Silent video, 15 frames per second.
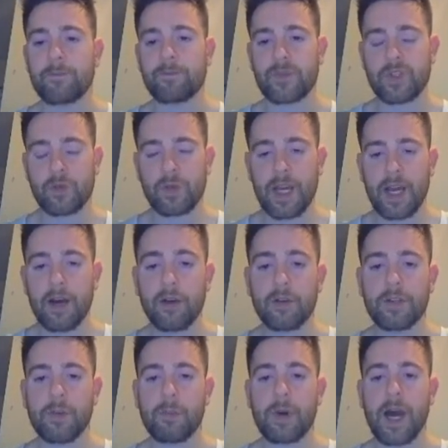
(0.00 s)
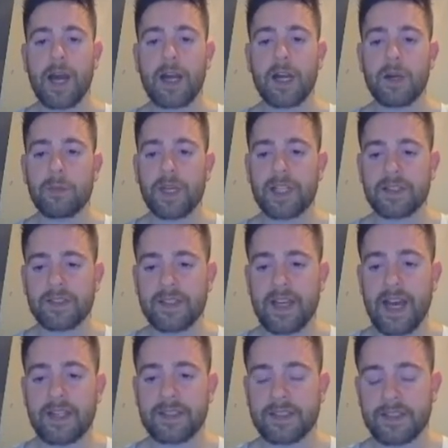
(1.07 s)
So now the buyer makes
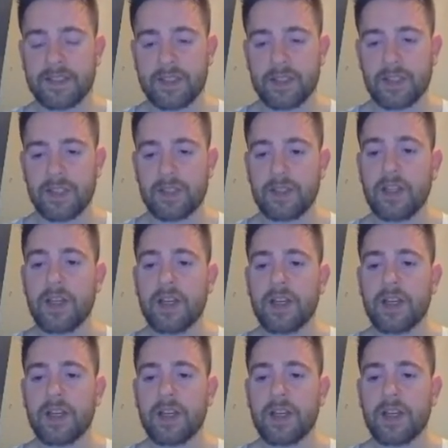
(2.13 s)
that decision